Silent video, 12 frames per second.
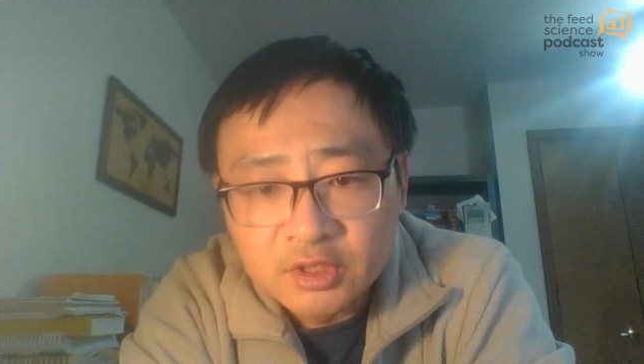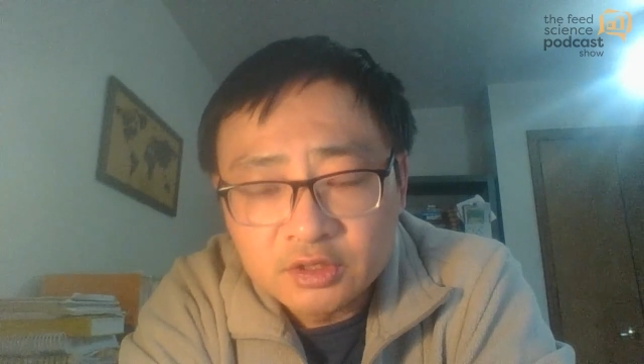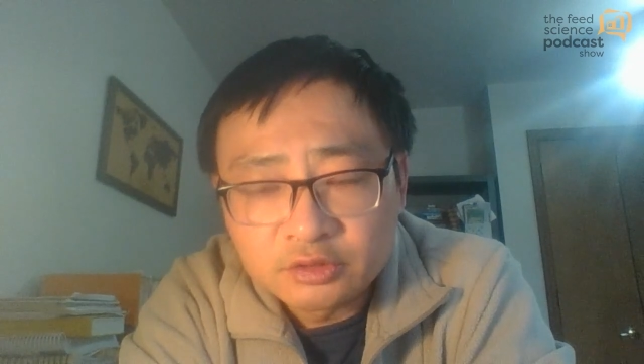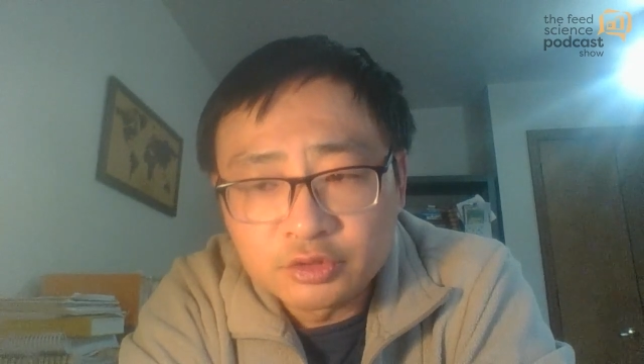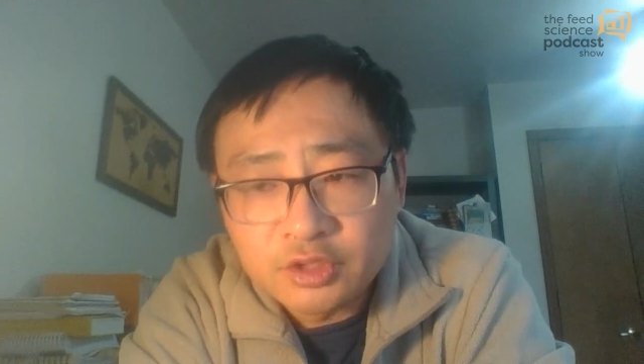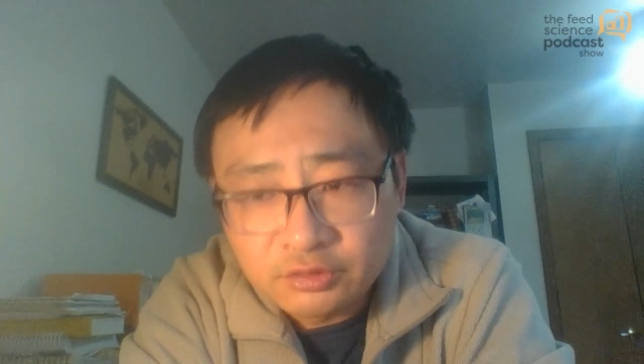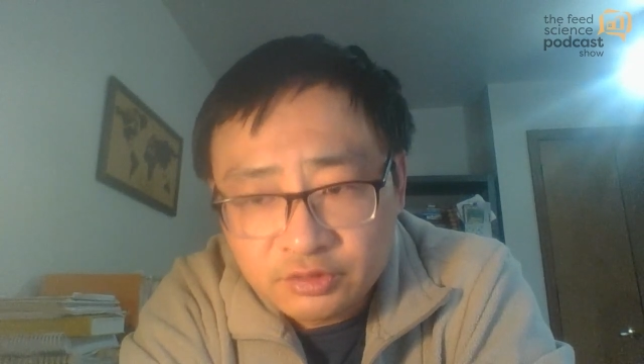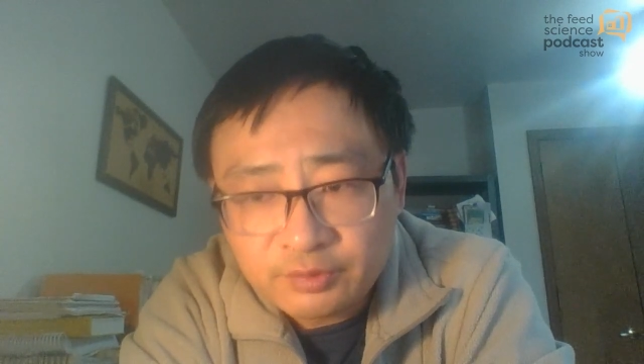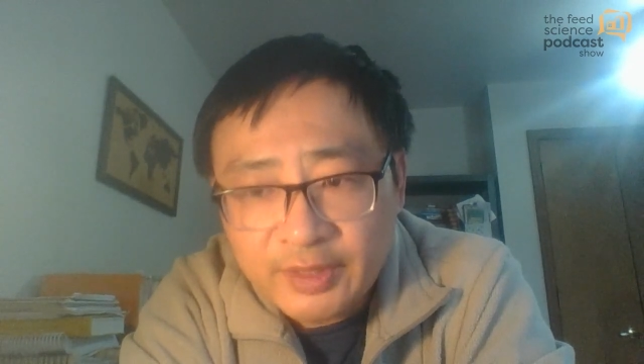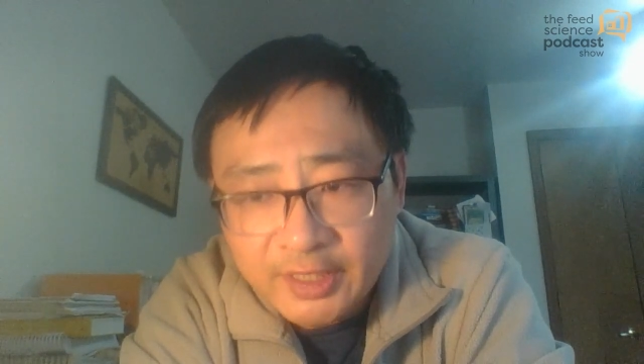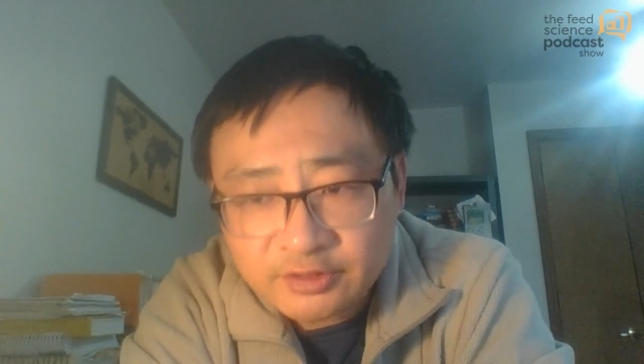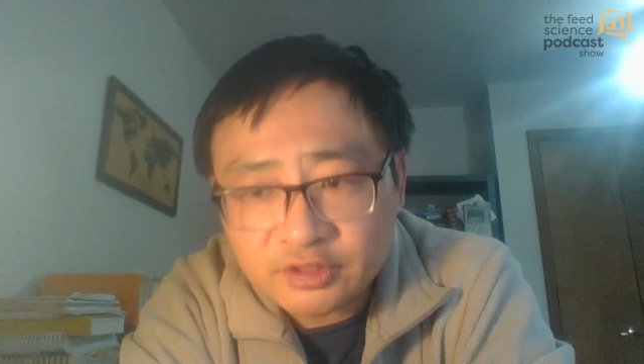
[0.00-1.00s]
to kill the
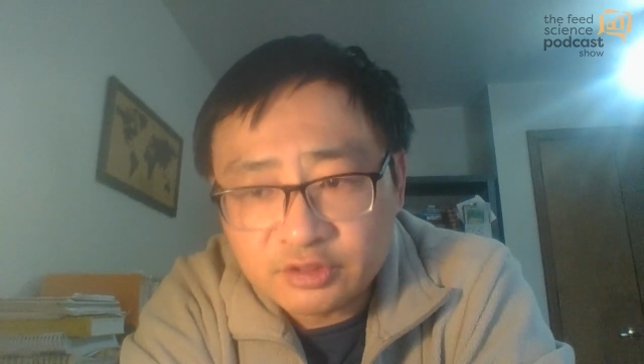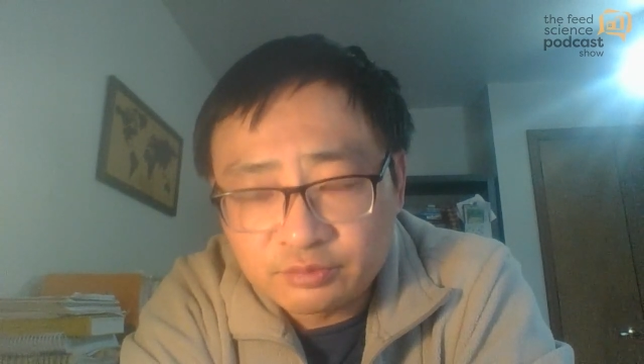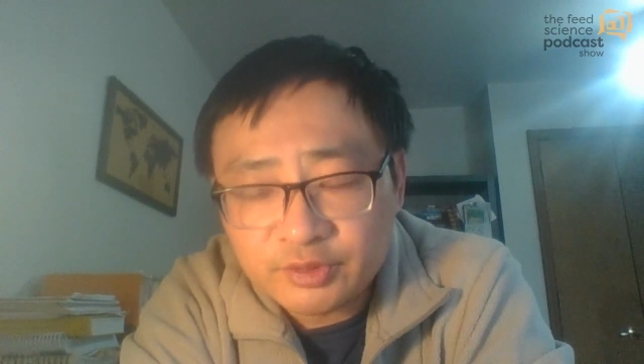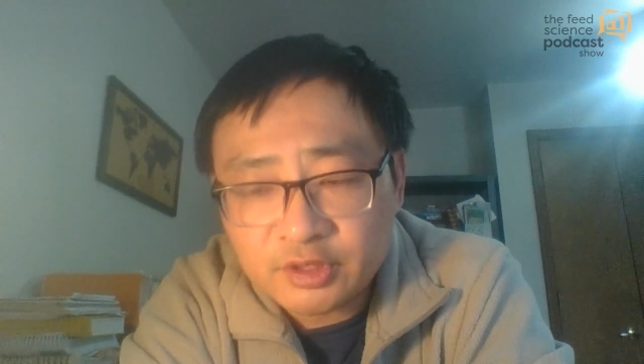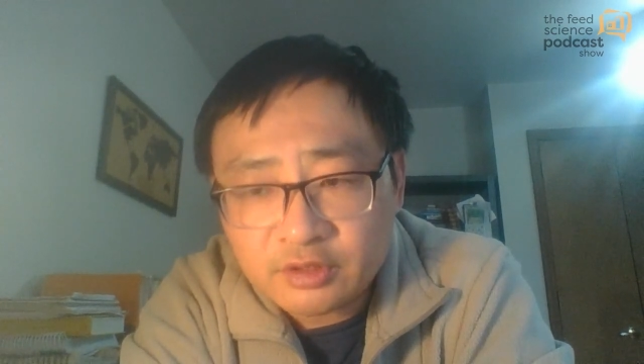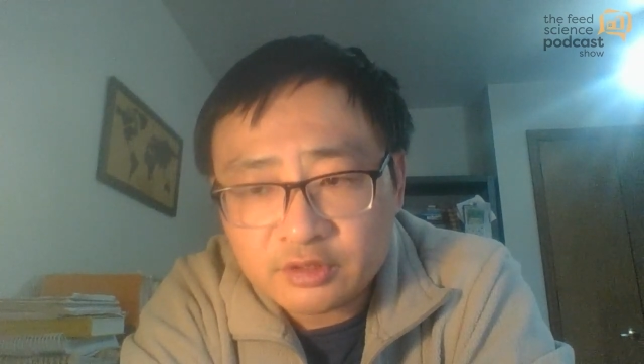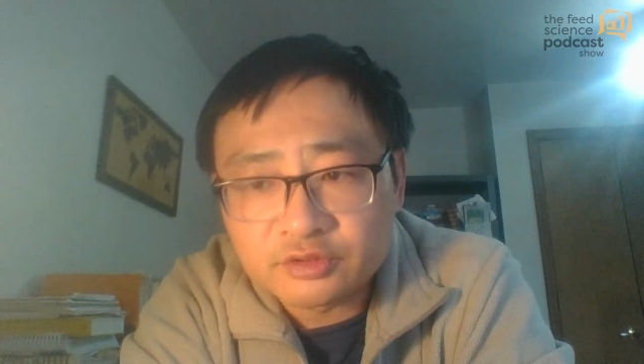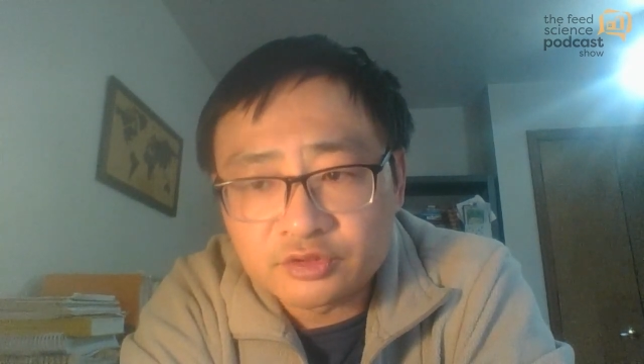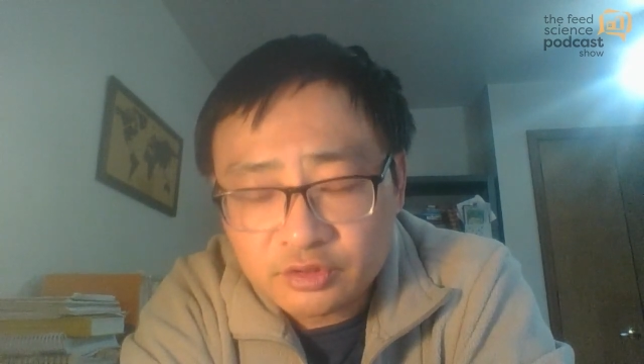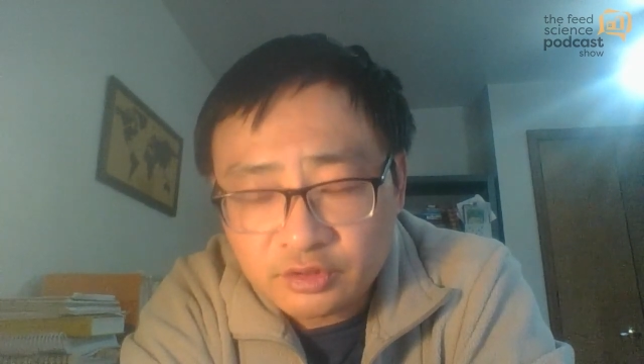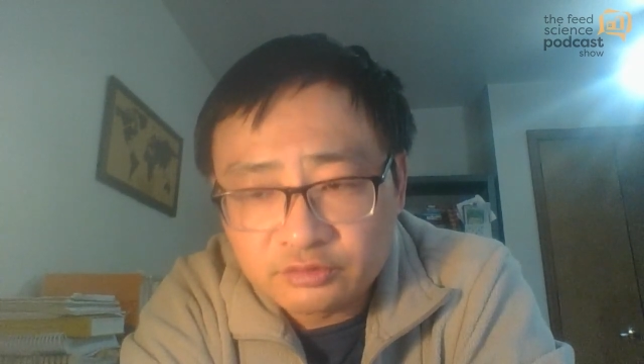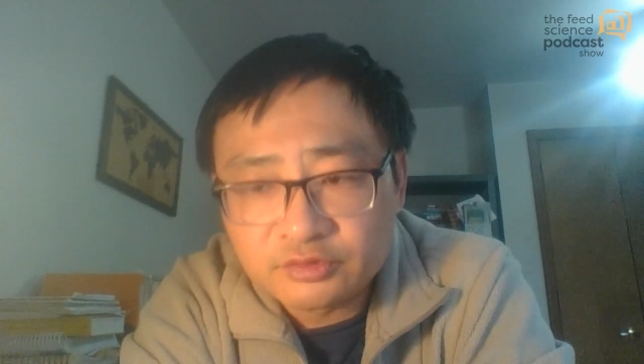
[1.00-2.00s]
pathogen, because
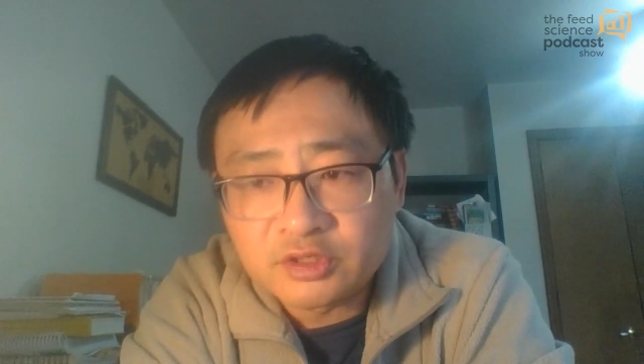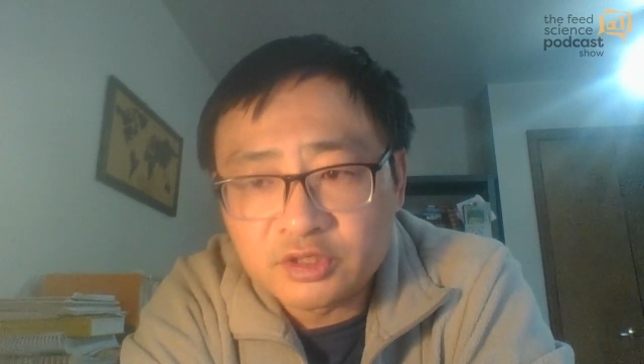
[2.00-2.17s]
those